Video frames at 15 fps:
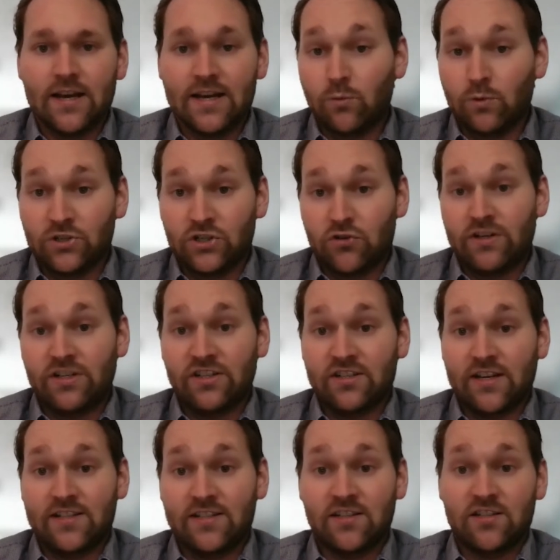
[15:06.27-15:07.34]
and it was
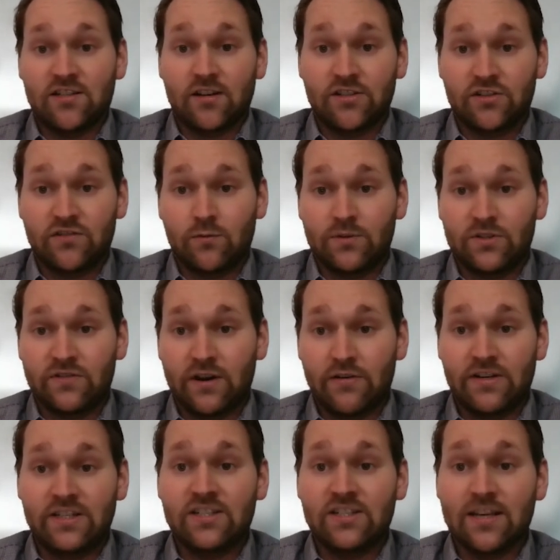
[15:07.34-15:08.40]
criticized as such from its
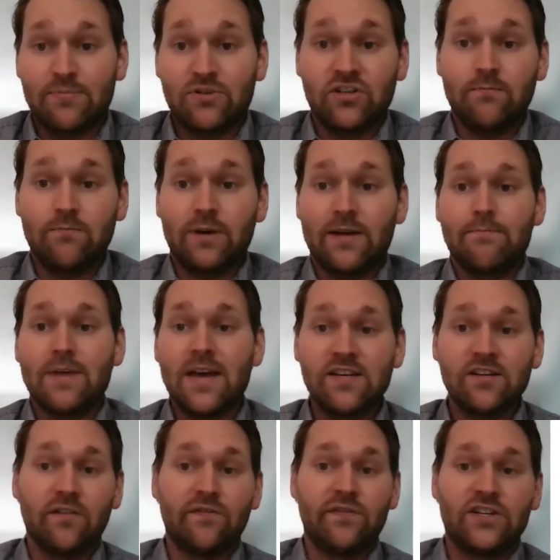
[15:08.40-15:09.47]
very inception by
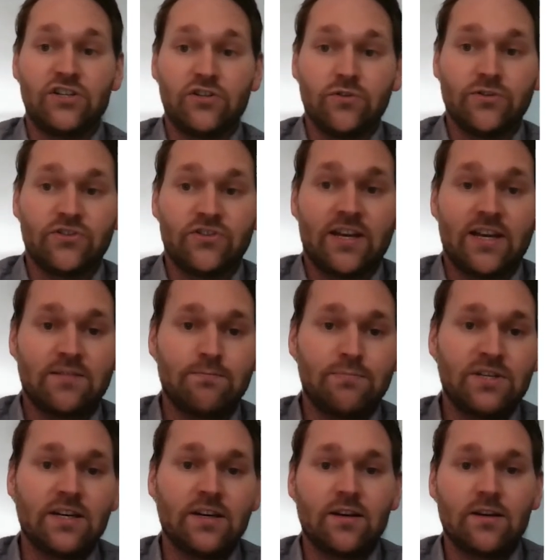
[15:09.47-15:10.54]
many officials as
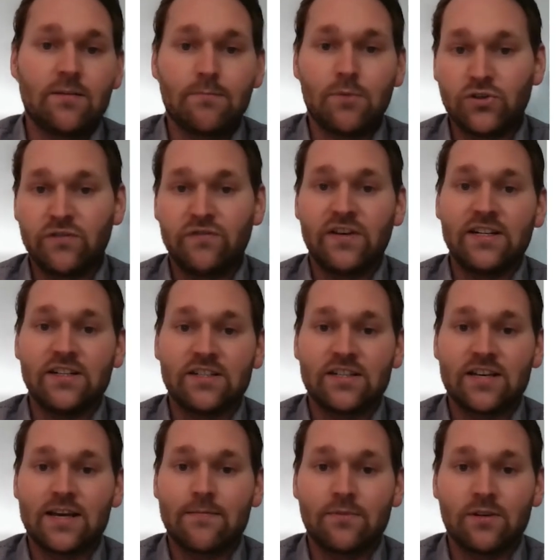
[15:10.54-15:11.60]
being motivated
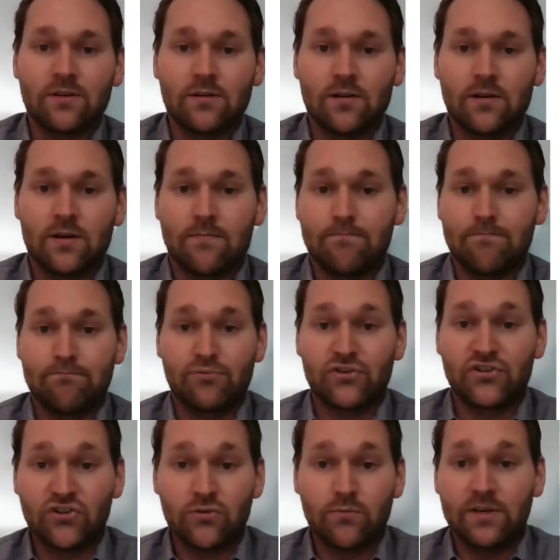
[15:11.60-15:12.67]
and
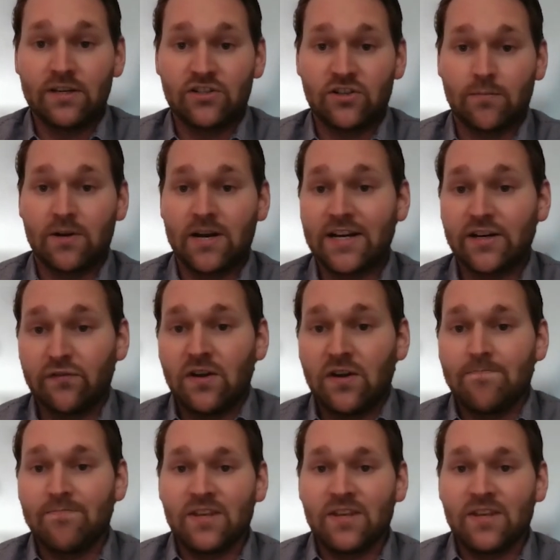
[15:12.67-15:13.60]
presuming some kind of